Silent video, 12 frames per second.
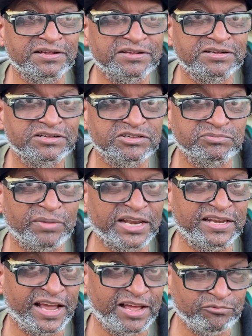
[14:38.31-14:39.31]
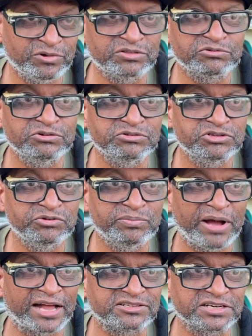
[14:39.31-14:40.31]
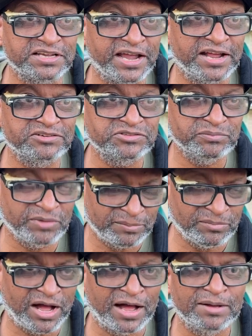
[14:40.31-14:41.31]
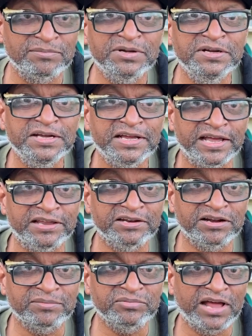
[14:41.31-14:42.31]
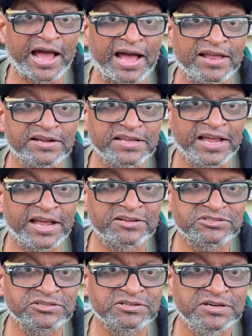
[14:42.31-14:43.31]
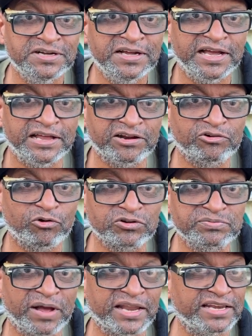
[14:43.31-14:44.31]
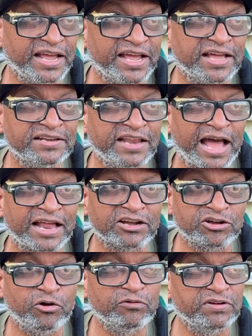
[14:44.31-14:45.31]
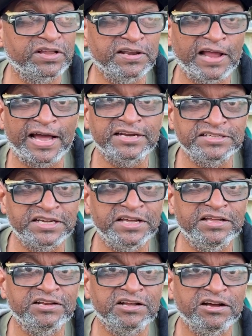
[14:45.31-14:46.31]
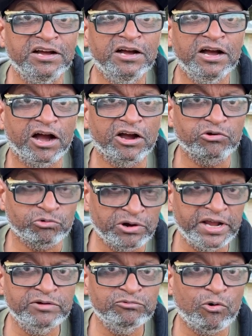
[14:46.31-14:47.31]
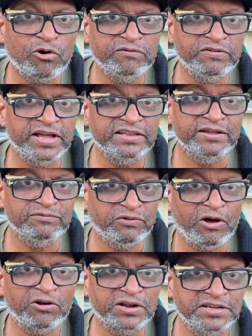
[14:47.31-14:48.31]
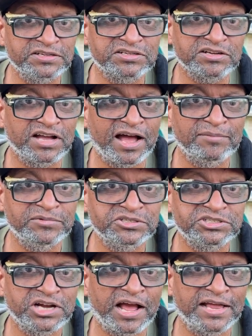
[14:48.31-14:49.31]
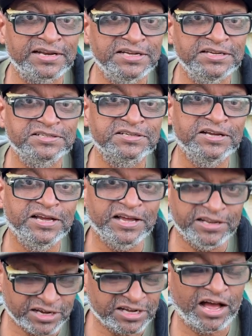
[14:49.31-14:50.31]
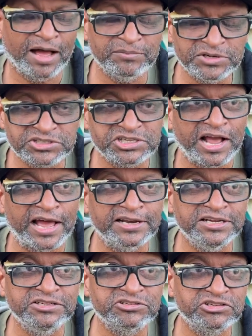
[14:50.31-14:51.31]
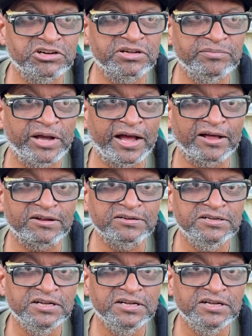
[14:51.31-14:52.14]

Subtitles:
Because my dad went through 2 bouts of cancer. My mom ended up dying of cancer. Of course, my dad died of COVID-19. A Korean War vet that fought against the Communist Chinese, and the Communist Chinese took him out.